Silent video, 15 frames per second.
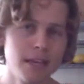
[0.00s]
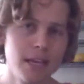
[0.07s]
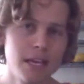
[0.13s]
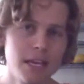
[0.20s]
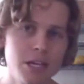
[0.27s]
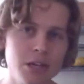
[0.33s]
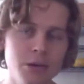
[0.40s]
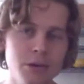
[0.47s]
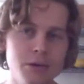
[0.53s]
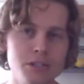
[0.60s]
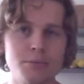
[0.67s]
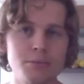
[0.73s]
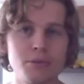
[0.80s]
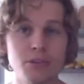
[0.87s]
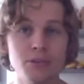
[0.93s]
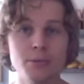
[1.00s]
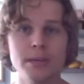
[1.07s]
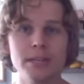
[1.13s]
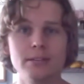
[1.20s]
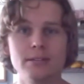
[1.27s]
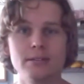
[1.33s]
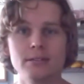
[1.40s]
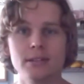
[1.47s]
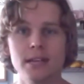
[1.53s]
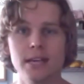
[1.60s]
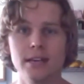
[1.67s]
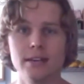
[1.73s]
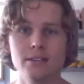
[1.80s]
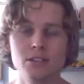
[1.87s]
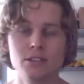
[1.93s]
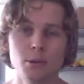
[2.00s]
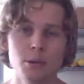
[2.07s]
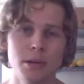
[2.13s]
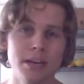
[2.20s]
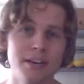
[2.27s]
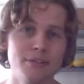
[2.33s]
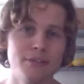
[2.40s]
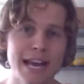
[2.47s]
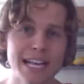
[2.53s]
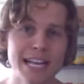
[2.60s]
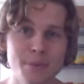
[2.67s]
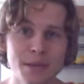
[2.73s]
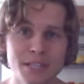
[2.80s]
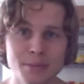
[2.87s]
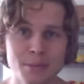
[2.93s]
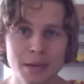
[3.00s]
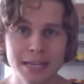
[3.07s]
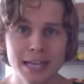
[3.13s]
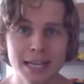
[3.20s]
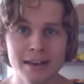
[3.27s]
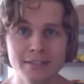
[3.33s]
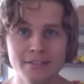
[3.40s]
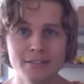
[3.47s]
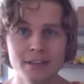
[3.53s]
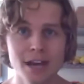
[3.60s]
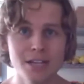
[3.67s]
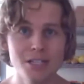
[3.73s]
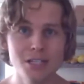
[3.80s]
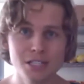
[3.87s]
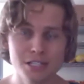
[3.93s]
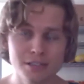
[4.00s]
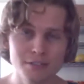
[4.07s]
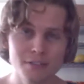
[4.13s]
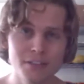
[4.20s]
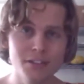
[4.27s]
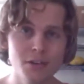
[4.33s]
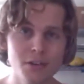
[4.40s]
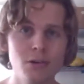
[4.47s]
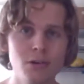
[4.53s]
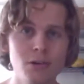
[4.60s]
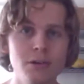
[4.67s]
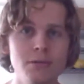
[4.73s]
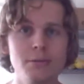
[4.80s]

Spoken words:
huge improvement in so many different aspects of my life, not just the physical,